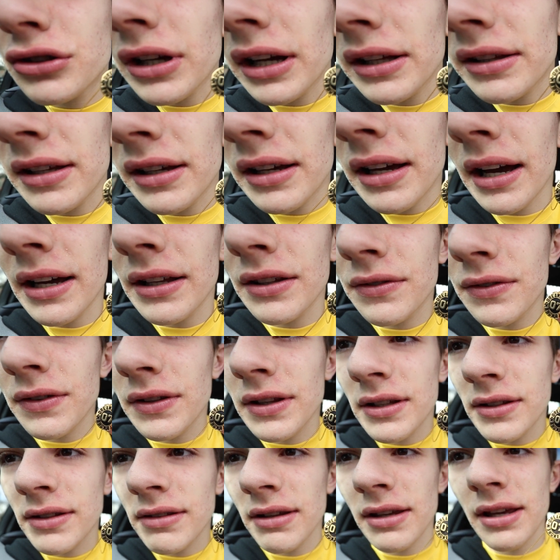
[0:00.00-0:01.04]
shout out to Kites for
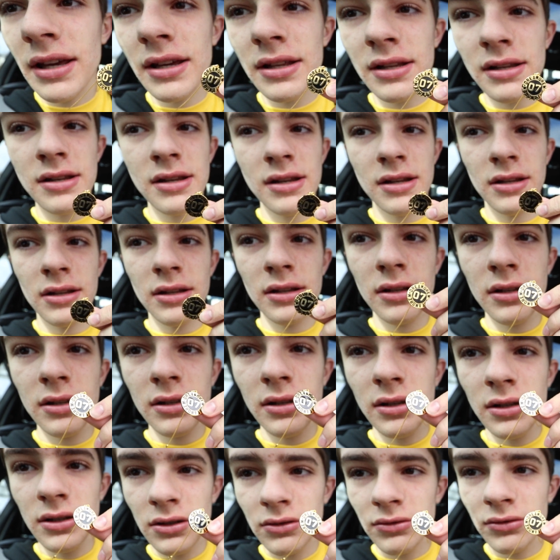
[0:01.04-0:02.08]
this again.
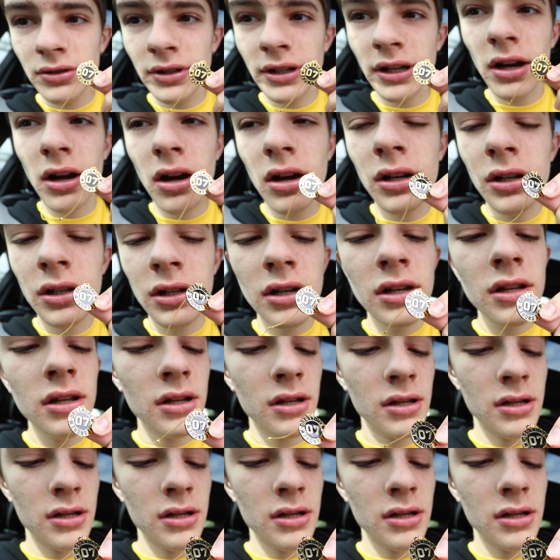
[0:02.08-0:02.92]
Really honored.